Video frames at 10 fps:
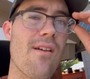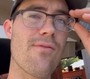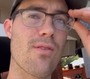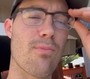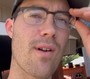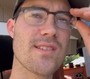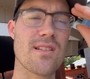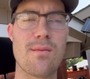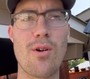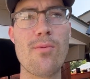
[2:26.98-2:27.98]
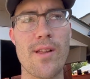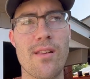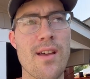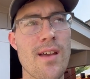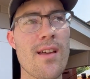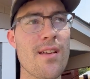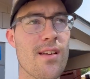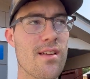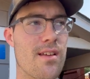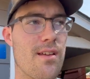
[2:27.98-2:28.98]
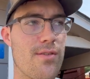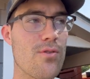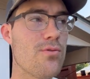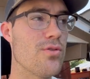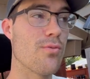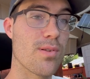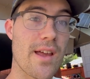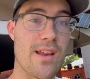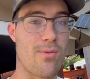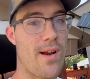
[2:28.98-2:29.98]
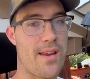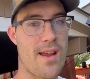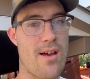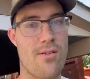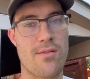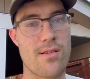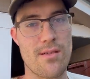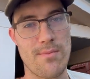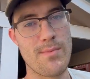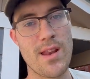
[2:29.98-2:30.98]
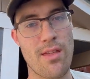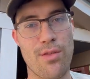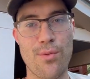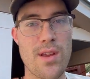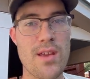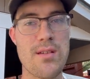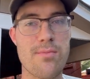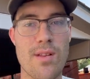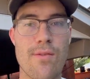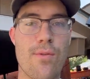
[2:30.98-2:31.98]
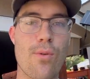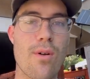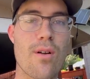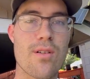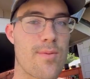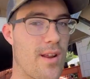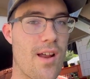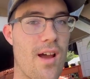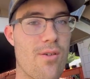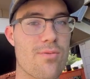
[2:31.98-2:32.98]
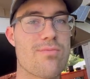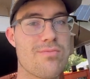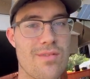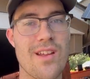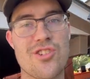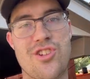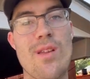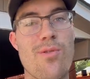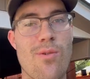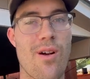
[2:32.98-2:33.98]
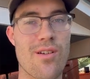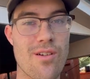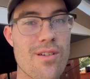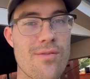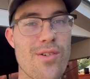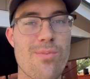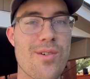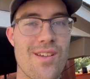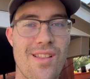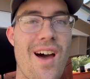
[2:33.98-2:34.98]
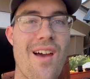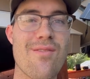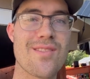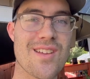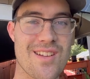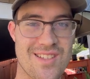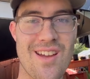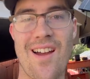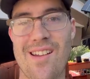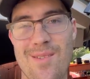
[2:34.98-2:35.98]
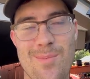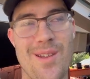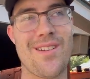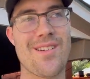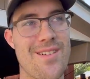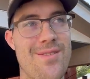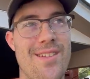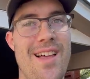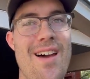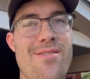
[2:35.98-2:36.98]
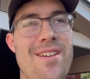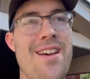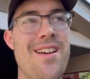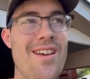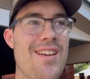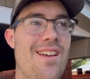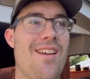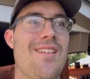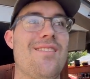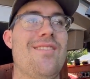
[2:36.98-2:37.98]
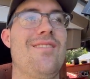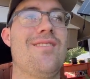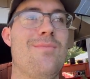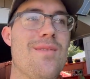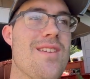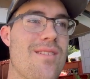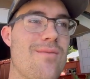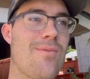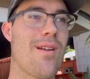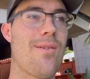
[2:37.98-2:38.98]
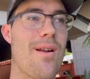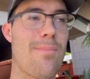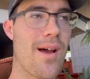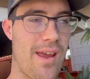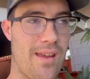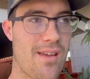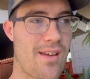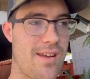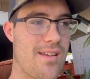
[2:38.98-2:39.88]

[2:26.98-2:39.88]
If you're present in the moment, if you do a plank right now at minute three, minute four, depending on how in shape you are, you're gonna feel pretty alive. It's gonna suck, but you're gonna feel alive. And to me, when I ride a bike, I